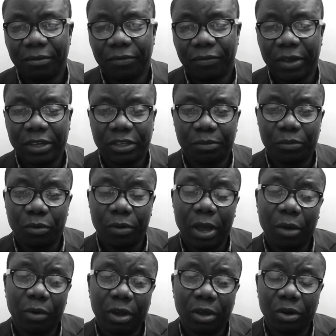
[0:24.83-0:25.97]

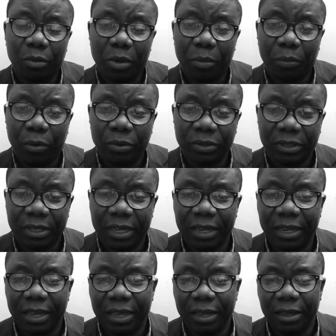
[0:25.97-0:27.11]
Facebook. We're going to be
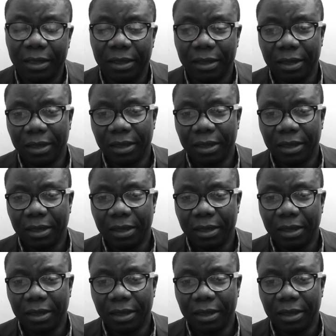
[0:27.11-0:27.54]
posting the